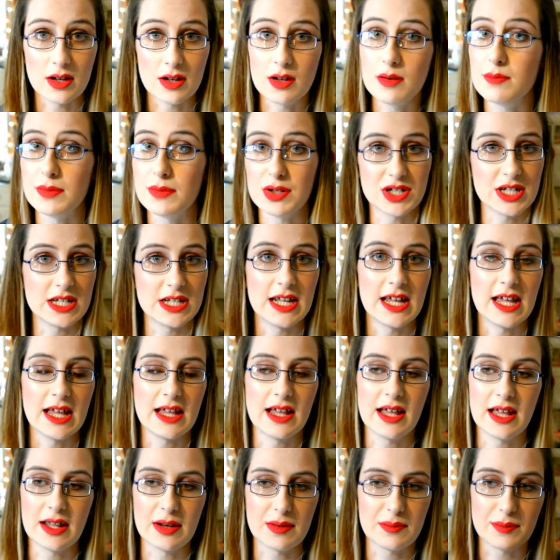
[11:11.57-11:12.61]
unbutton it
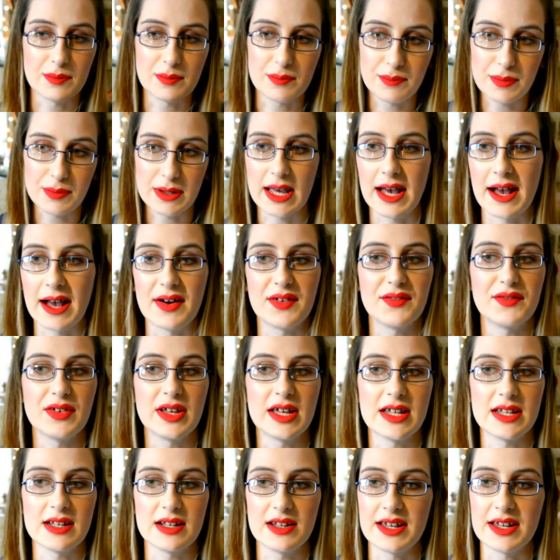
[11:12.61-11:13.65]
and be out of it
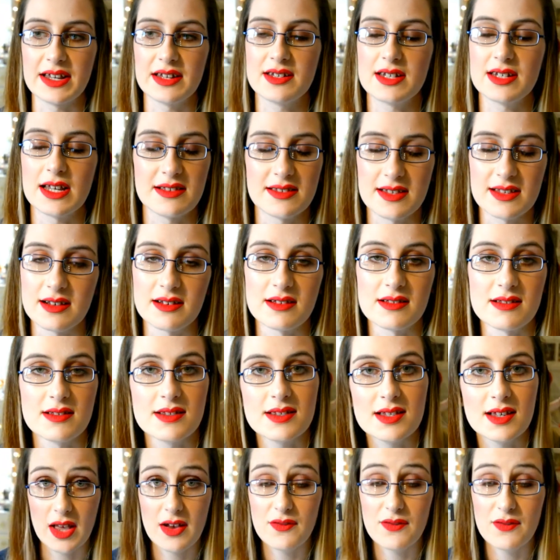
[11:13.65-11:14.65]
in like 10 seconds.